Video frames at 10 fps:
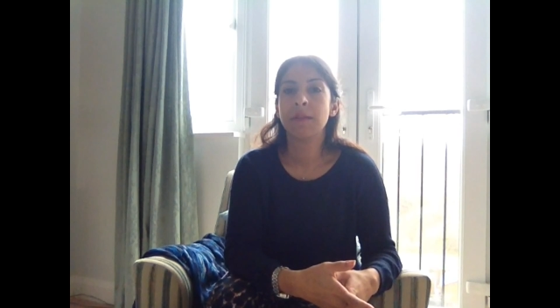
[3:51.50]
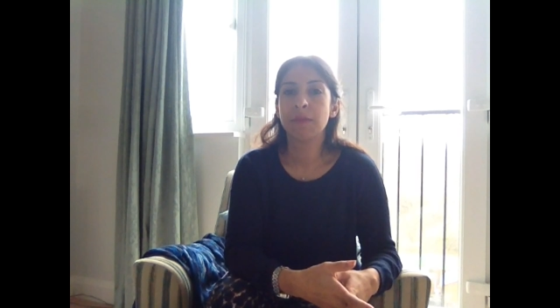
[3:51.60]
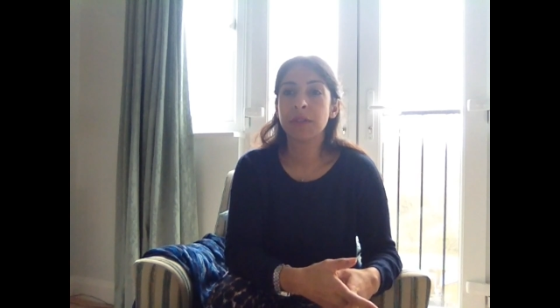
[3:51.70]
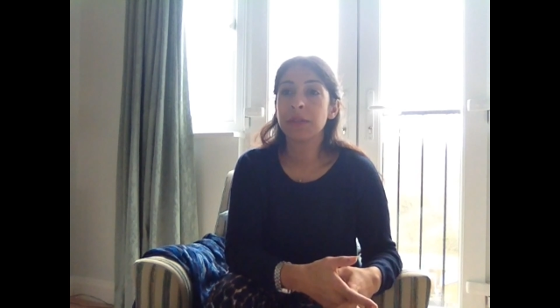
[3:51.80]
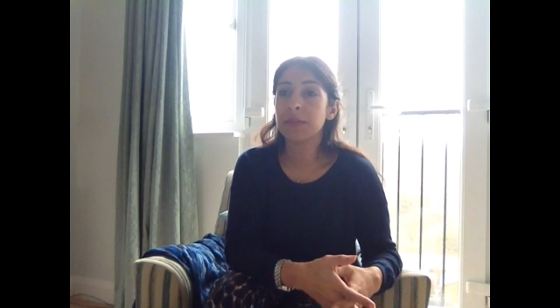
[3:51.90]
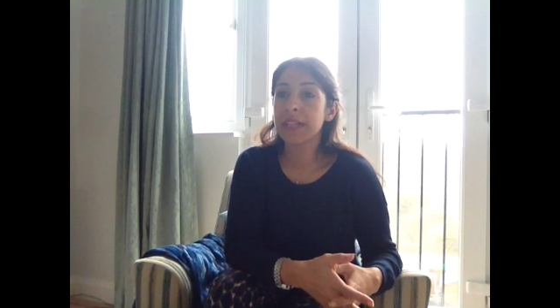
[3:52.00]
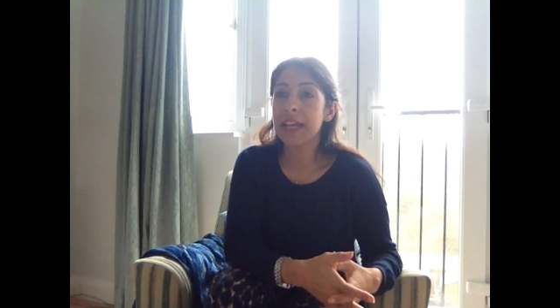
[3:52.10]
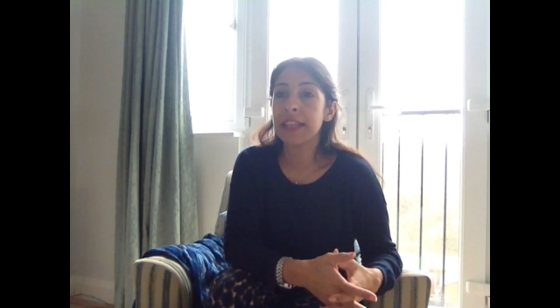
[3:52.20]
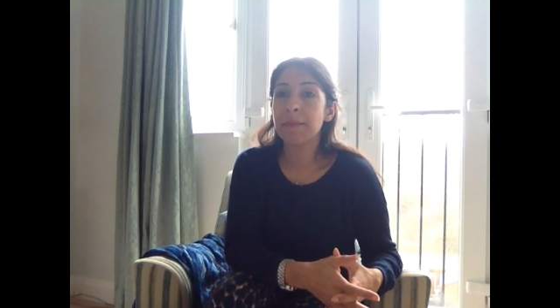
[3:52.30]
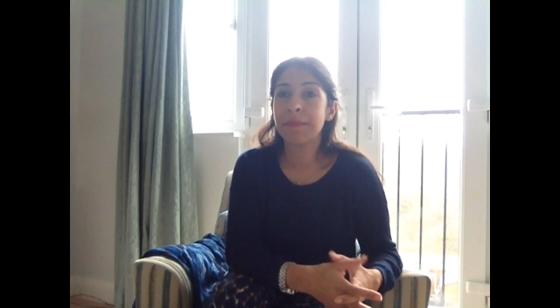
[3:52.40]
bottles
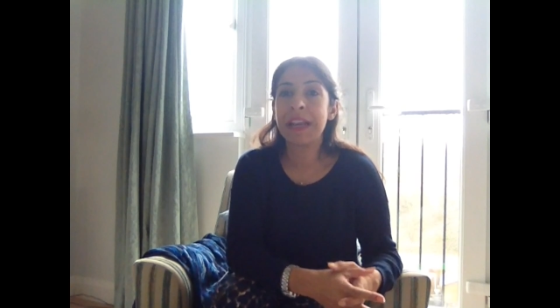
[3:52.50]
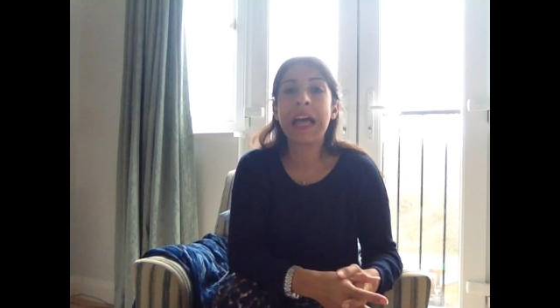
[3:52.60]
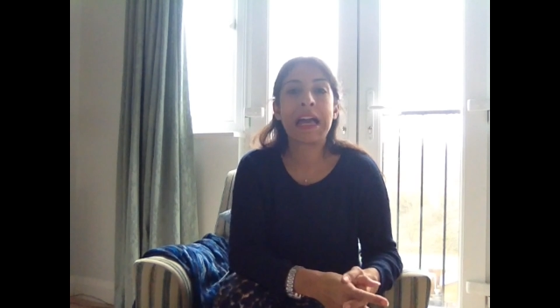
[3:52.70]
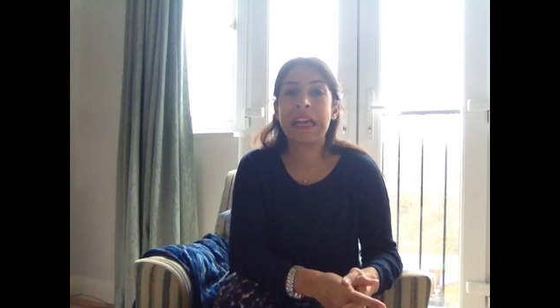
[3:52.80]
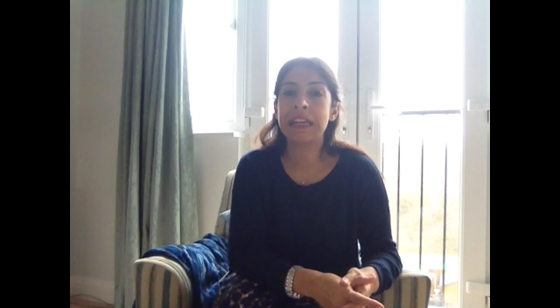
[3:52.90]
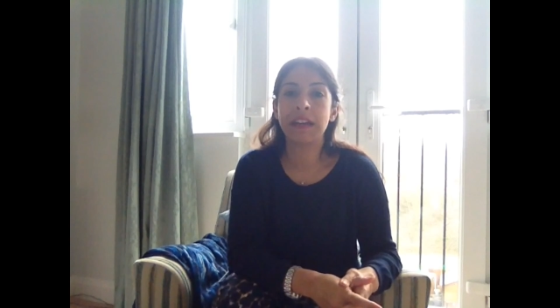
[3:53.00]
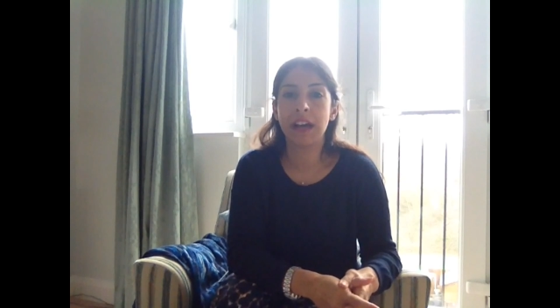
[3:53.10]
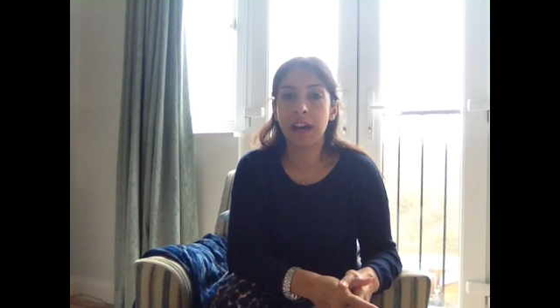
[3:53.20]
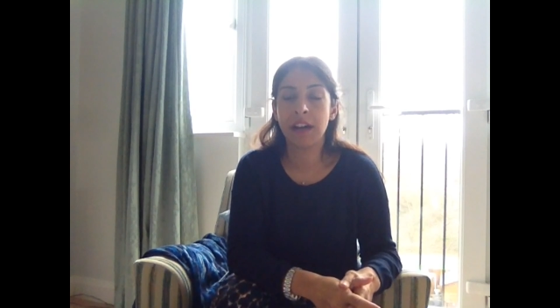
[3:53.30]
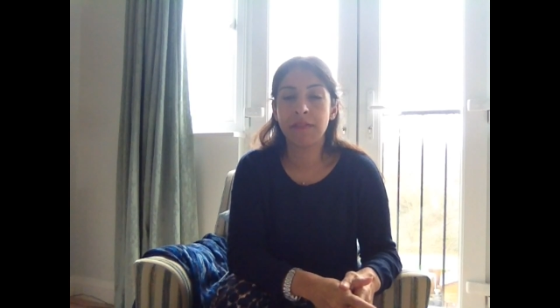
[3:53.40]
and then play
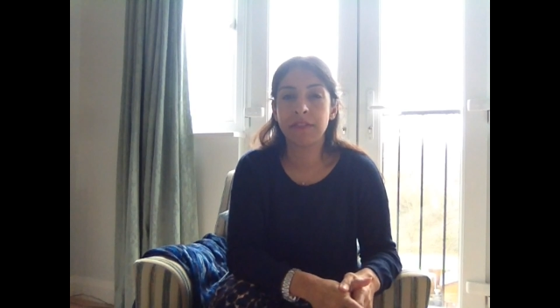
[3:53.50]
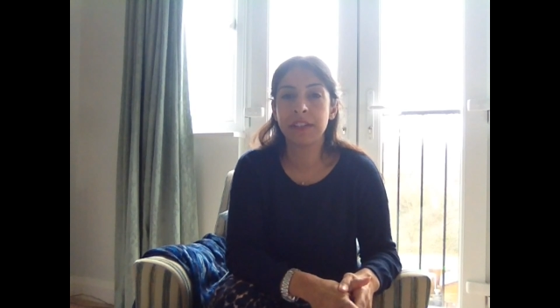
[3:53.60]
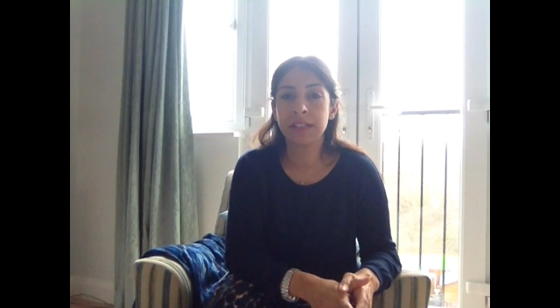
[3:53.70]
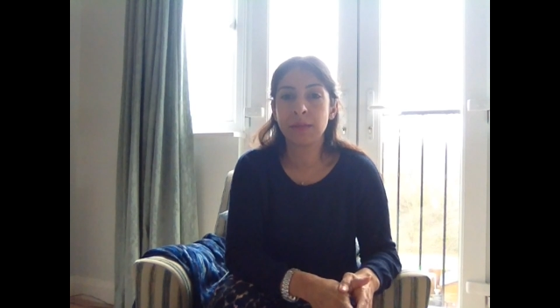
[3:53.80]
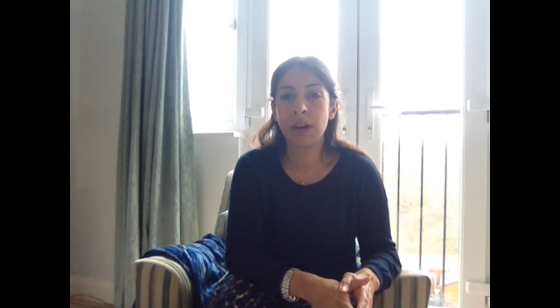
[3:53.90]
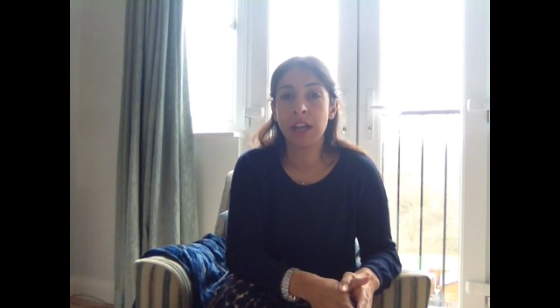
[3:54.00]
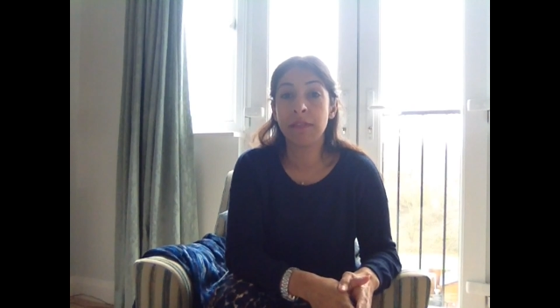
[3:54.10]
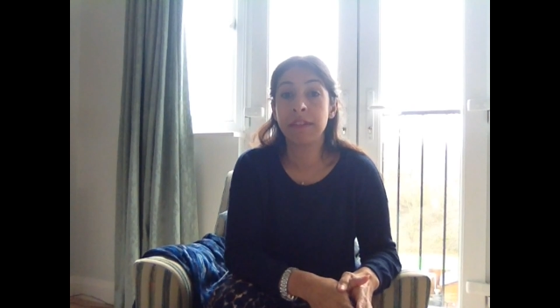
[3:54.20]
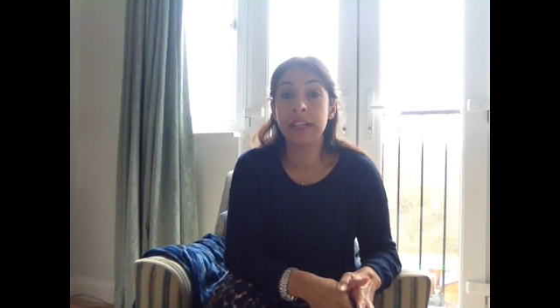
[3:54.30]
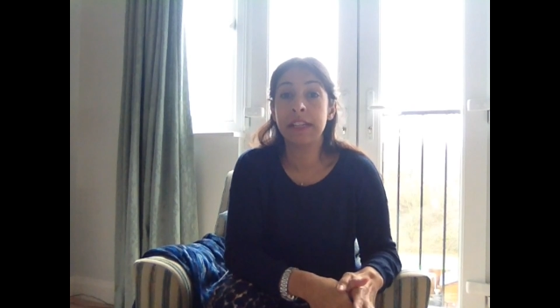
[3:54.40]
for a little while. I
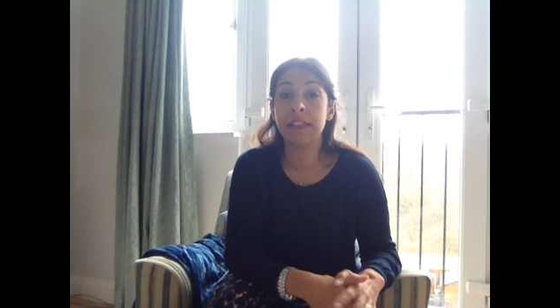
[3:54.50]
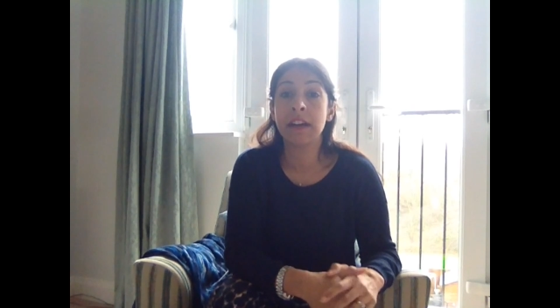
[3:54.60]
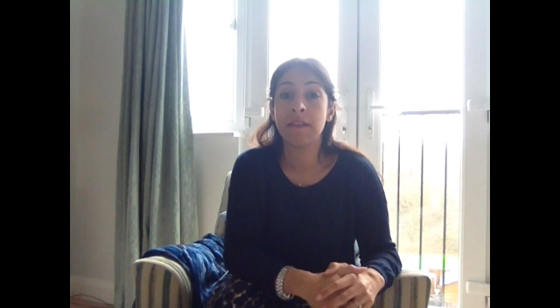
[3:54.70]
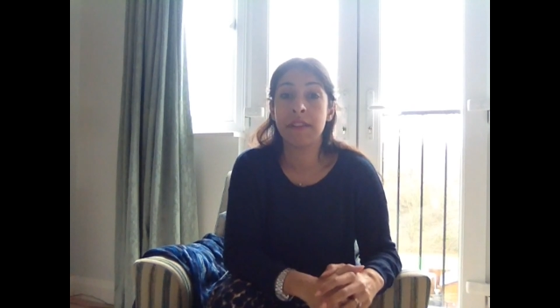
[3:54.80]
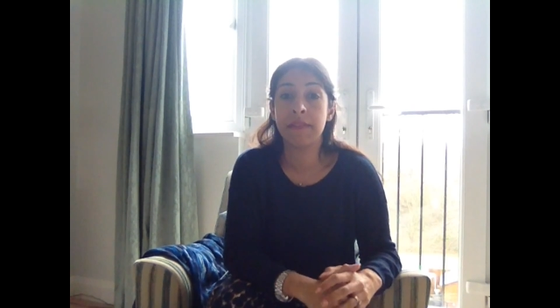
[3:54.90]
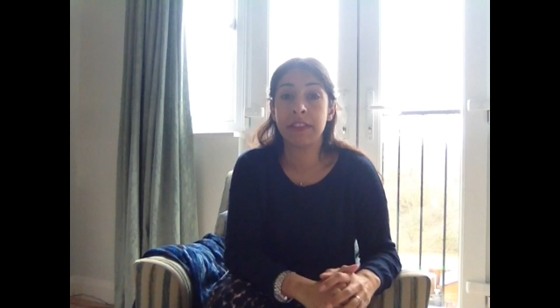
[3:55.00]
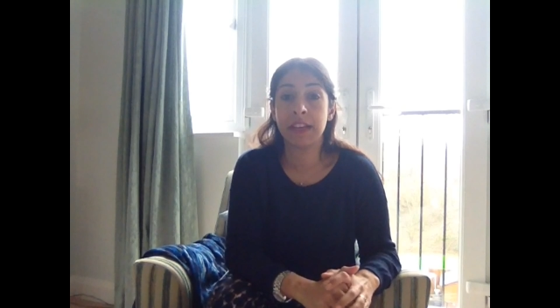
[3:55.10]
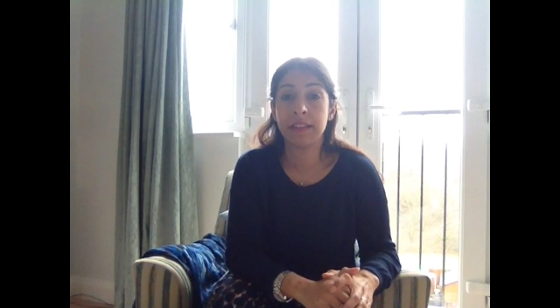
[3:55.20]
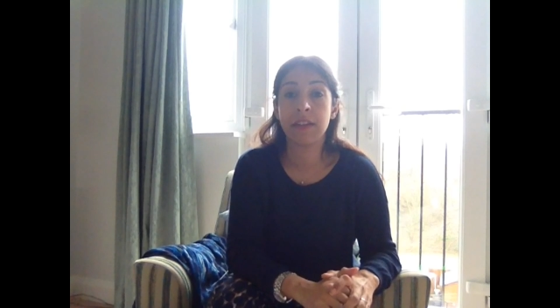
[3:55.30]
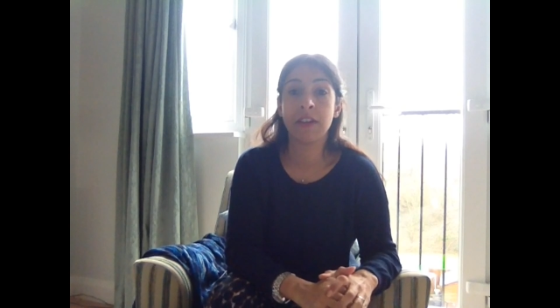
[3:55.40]
really love having
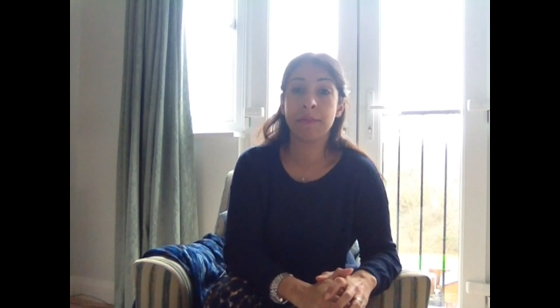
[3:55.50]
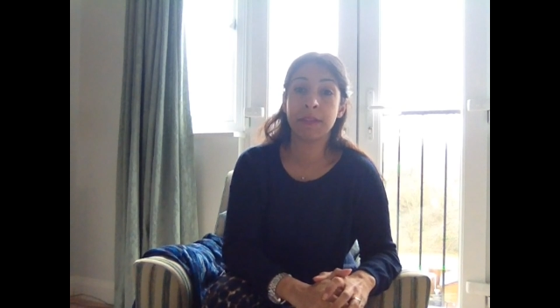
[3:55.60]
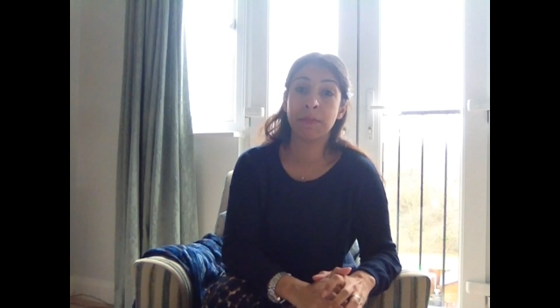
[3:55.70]
that time in the